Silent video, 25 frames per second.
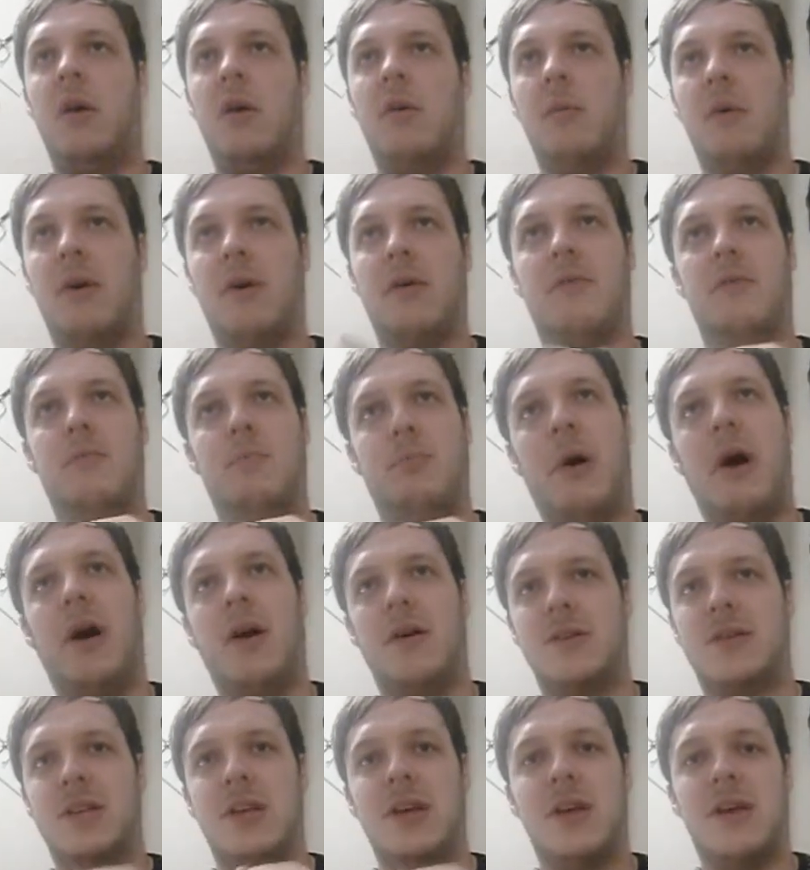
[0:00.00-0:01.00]
well,
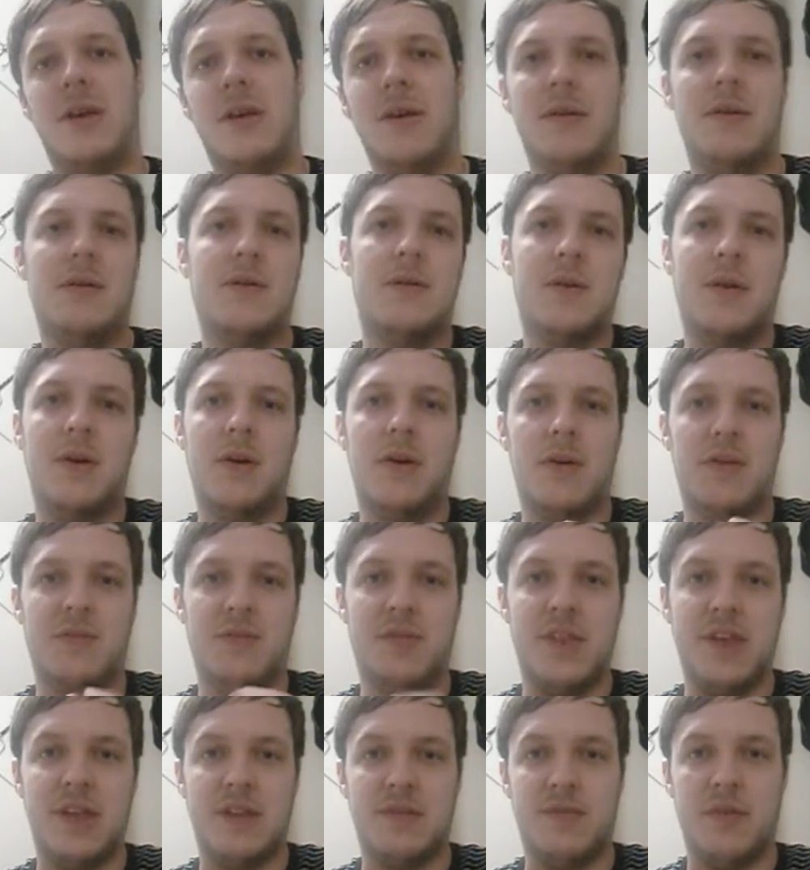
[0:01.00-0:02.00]
part 2
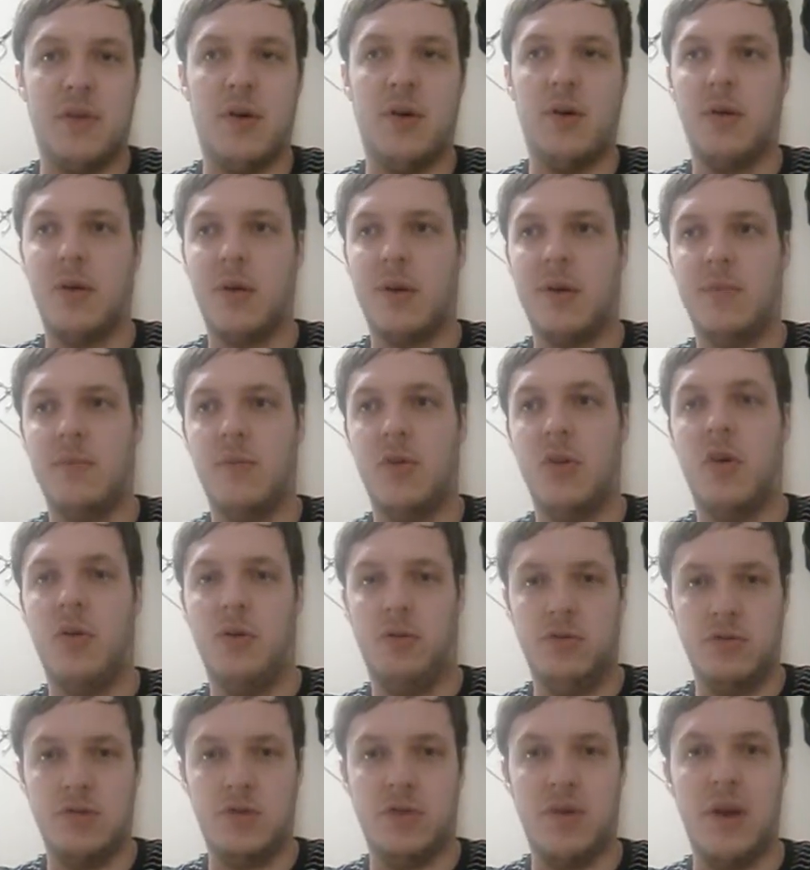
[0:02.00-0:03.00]
of this vlog,
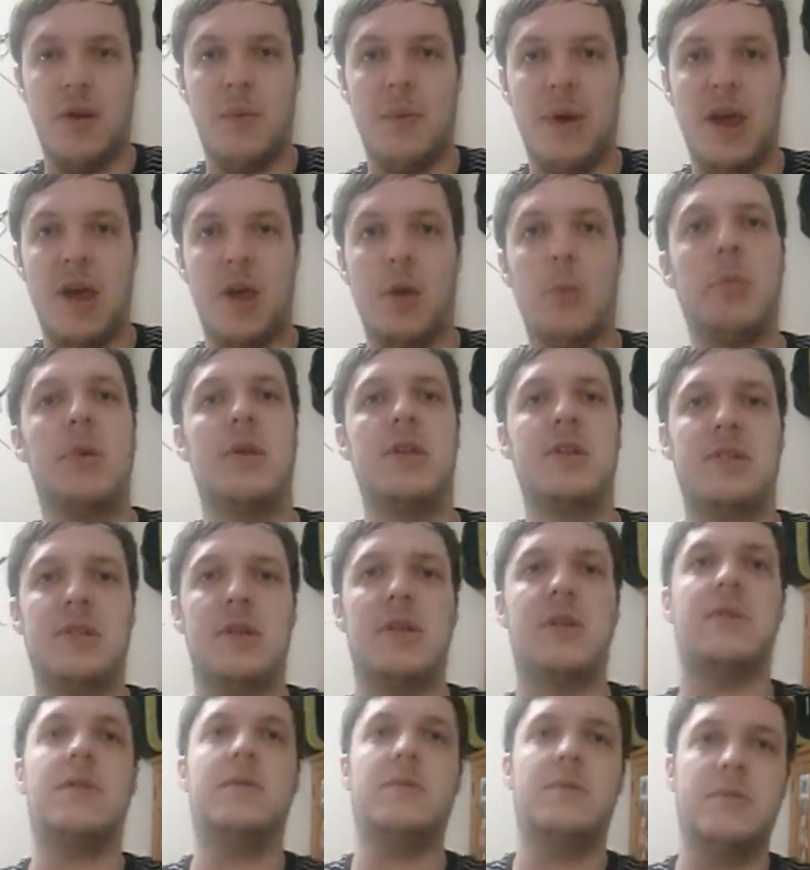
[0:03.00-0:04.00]
not straight away, but
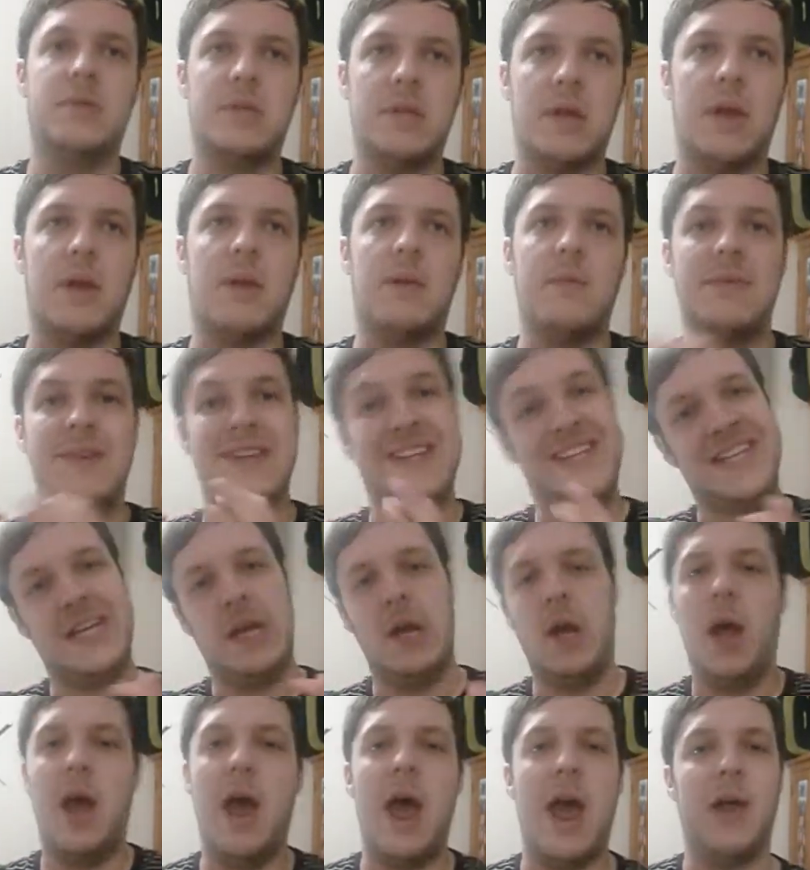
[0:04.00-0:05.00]
soon, so.
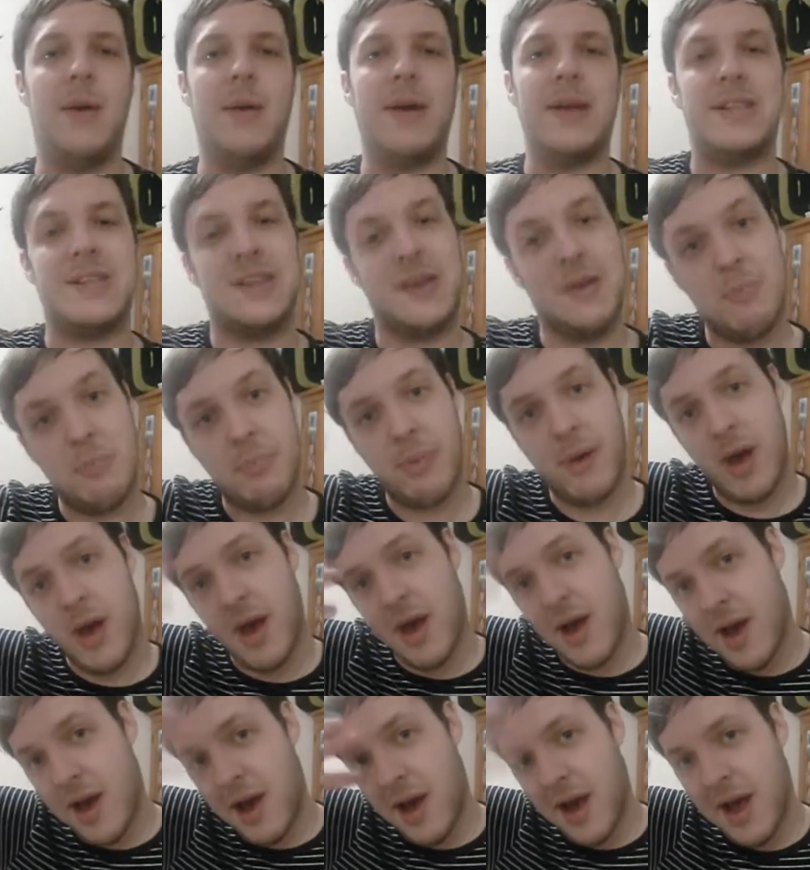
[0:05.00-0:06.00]
Anyway, so
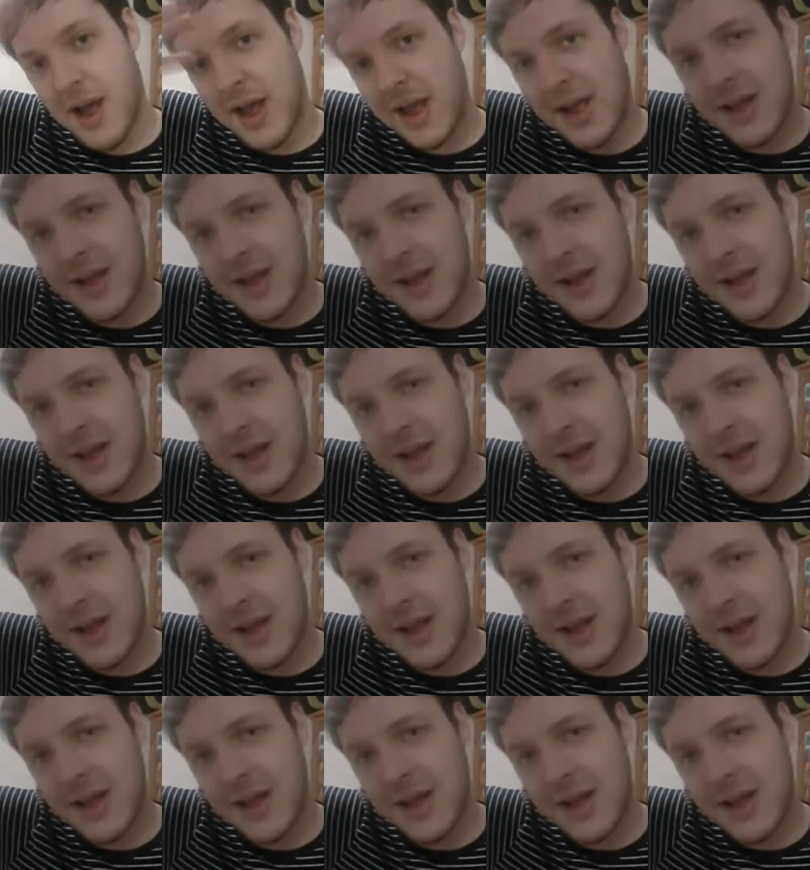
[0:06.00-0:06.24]
bye!